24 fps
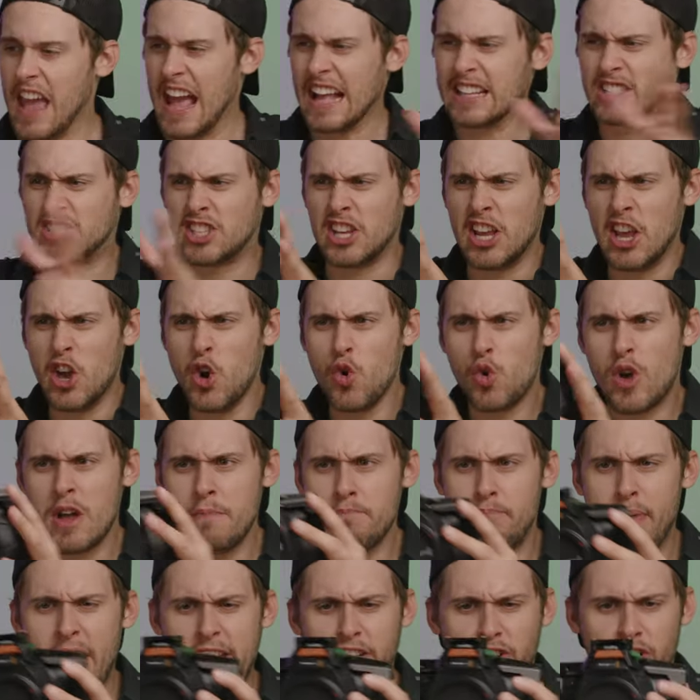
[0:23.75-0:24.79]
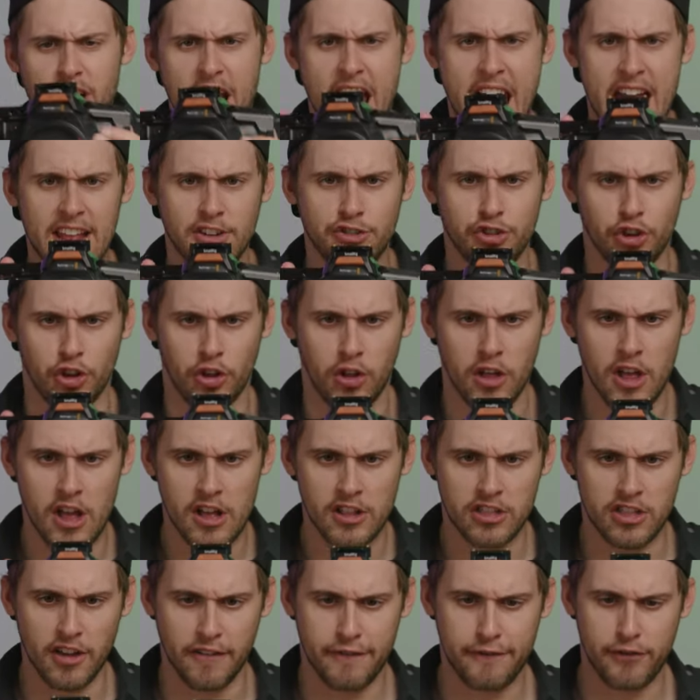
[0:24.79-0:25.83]
And see who can better handle
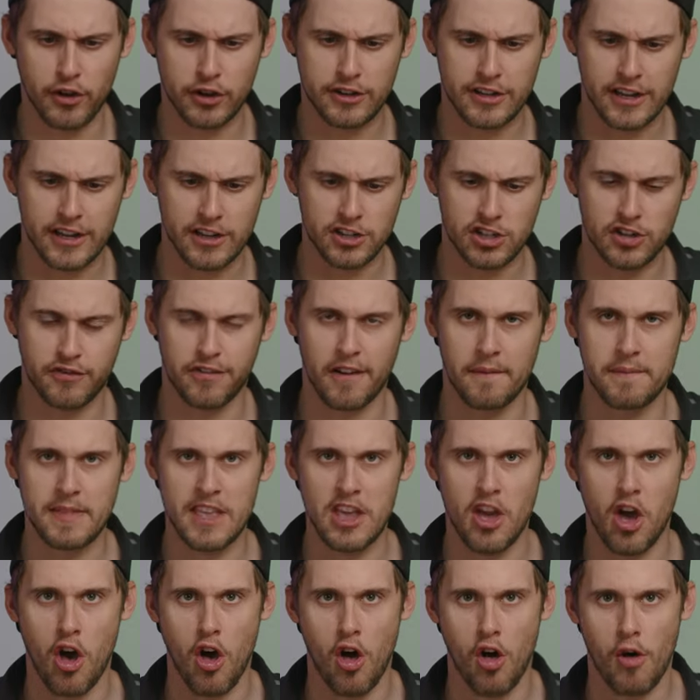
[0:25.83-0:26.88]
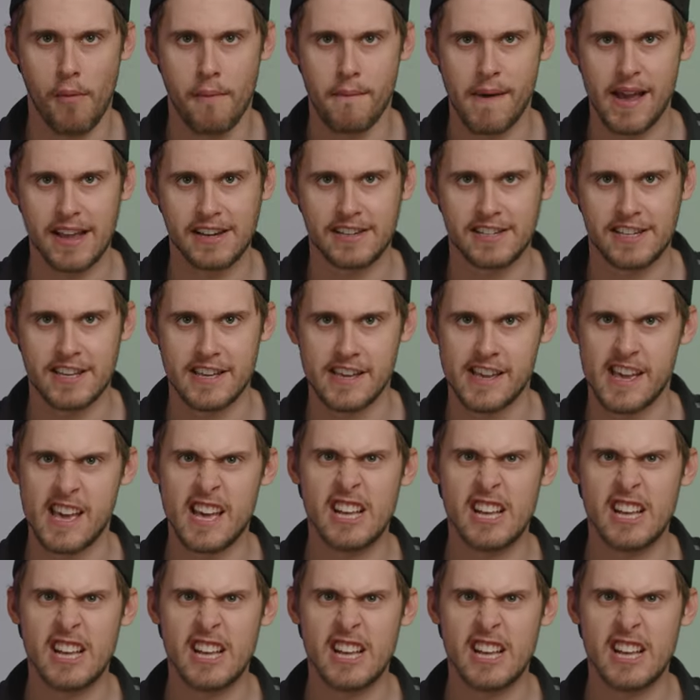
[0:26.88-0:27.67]
the footage from the almighty